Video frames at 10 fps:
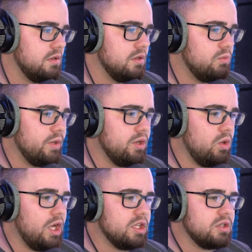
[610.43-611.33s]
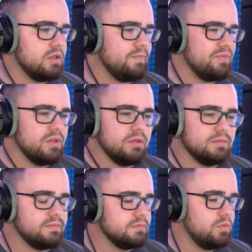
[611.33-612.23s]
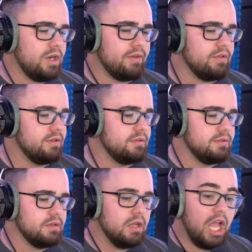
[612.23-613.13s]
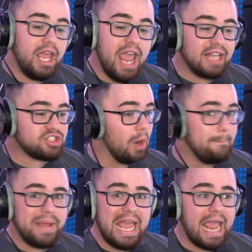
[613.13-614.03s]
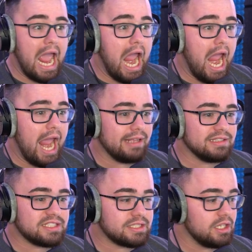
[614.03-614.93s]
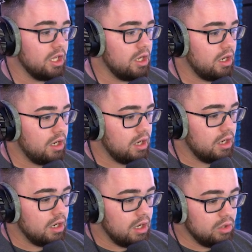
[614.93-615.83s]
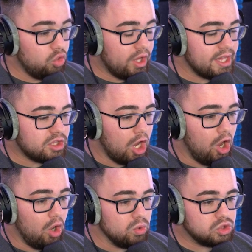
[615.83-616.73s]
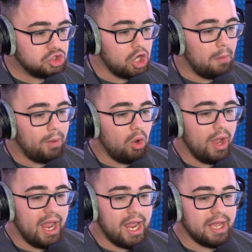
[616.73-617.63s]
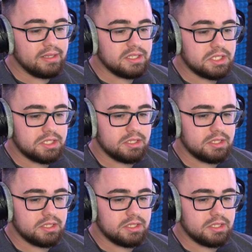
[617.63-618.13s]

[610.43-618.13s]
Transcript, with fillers: Rioja. Whatever. He had some big hands! Look at those jumbo hands!